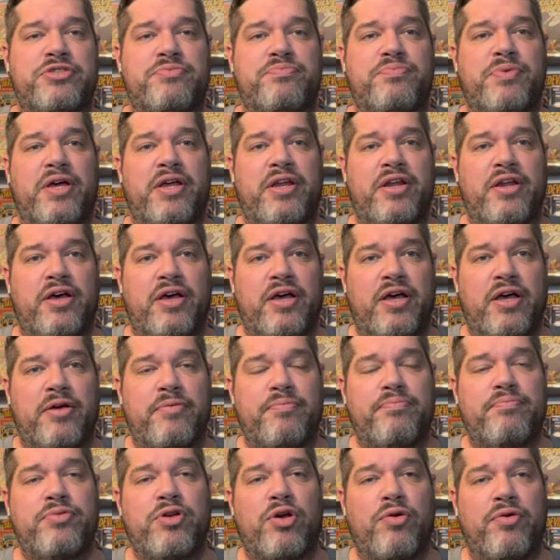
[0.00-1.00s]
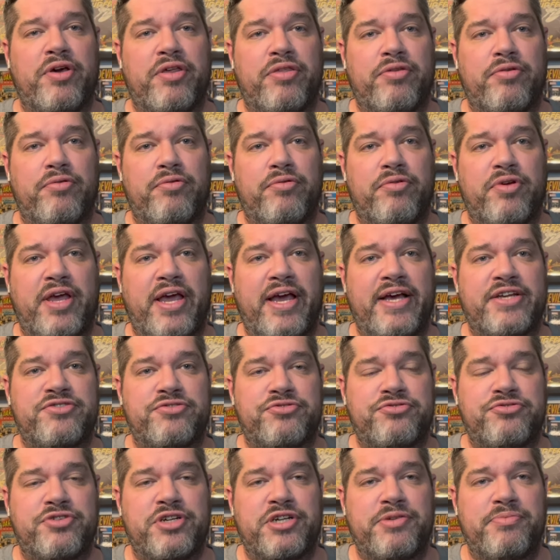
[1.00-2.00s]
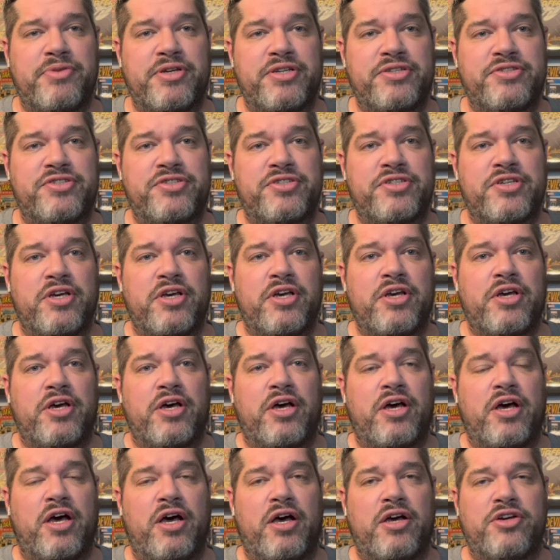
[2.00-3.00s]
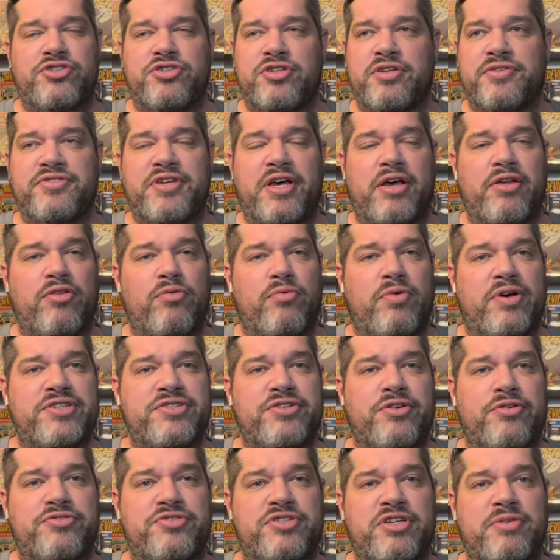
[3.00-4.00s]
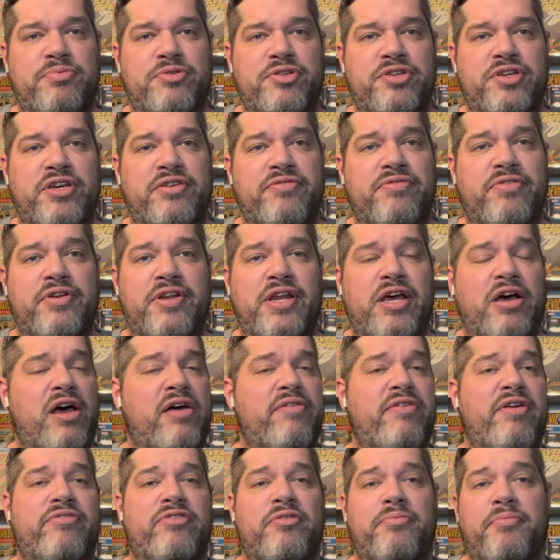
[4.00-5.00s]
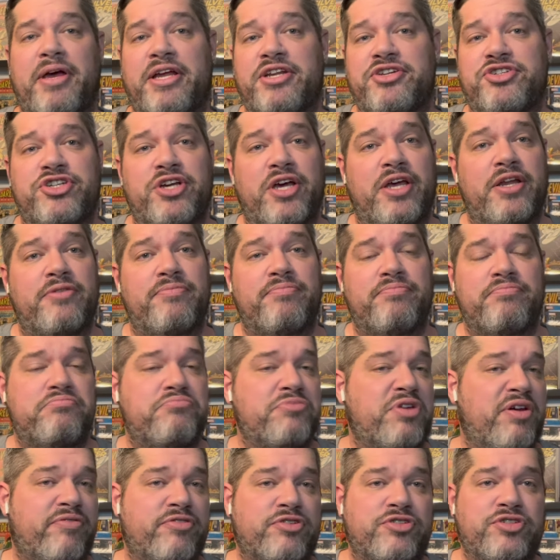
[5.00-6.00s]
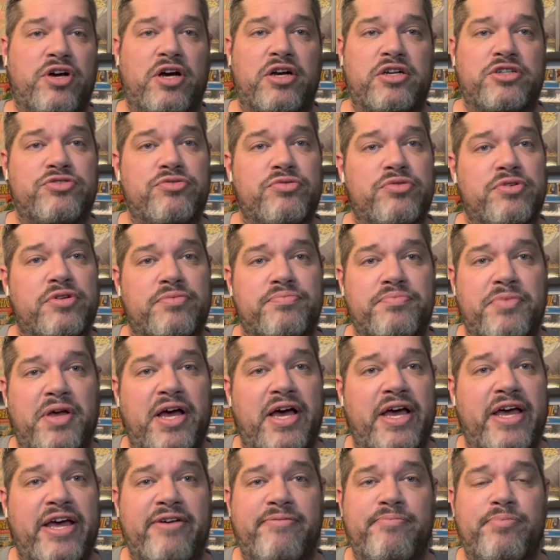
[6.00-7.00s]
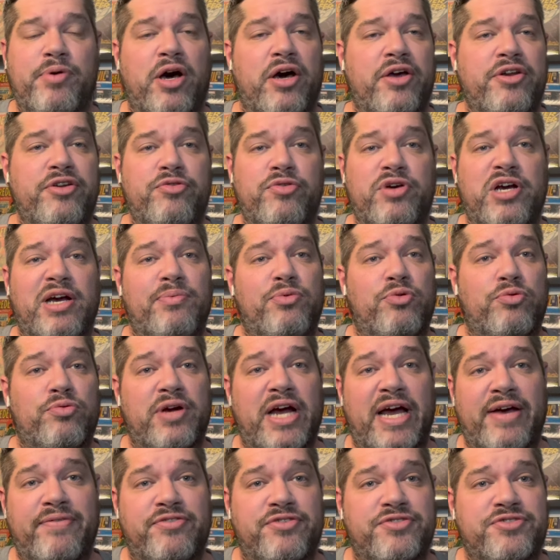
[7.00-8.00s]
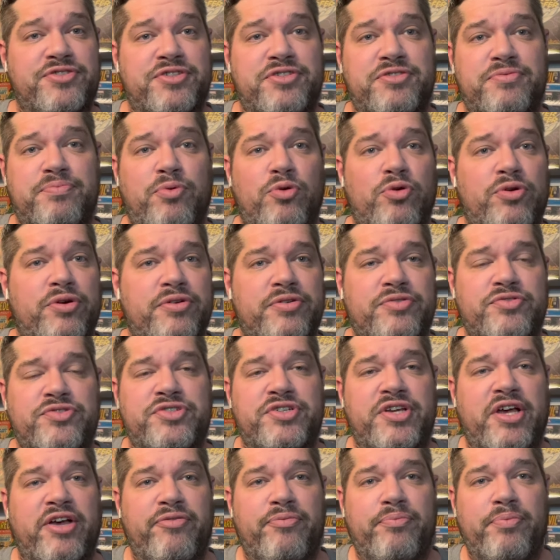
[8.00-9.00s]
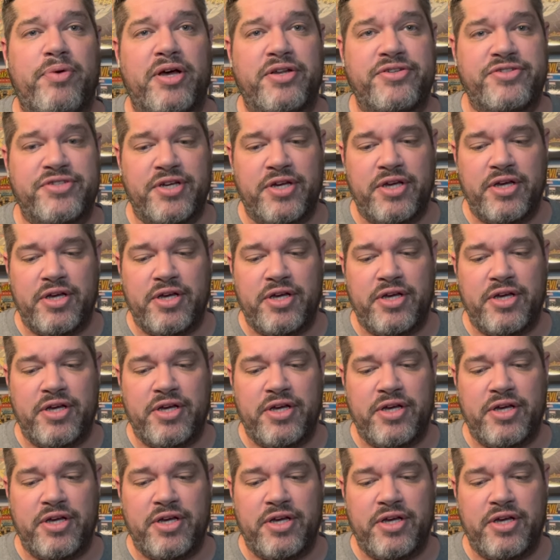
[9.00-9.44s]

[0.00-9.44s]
been going through cancer treatments. She lives out on the West Coast, I believe. Now, I've never met Jen, never talked to her. I have bought into a couple of raffles to support her and stuff, but